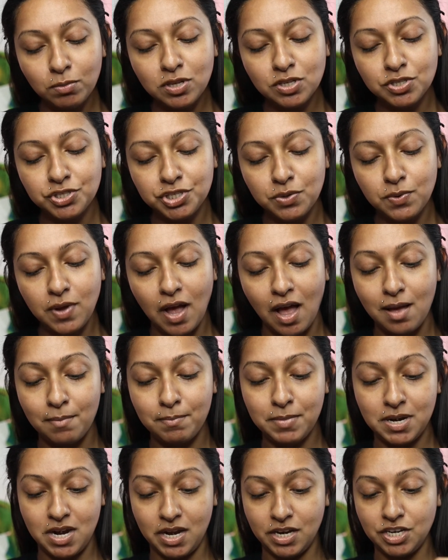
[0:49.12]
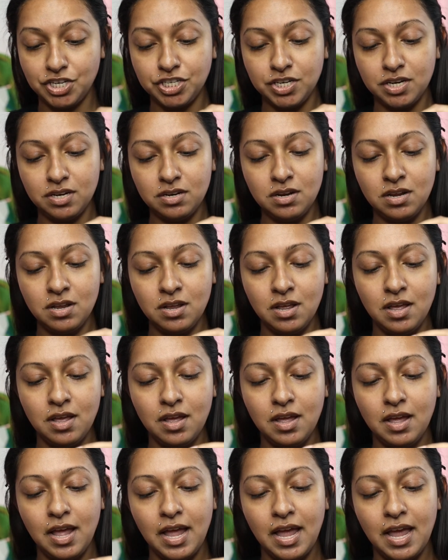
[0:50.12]
to combination,
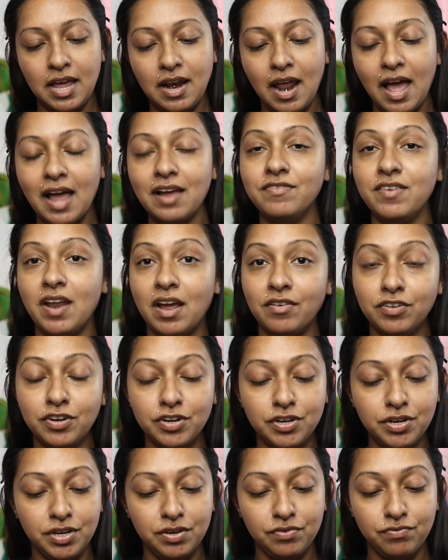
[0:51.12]
and I've never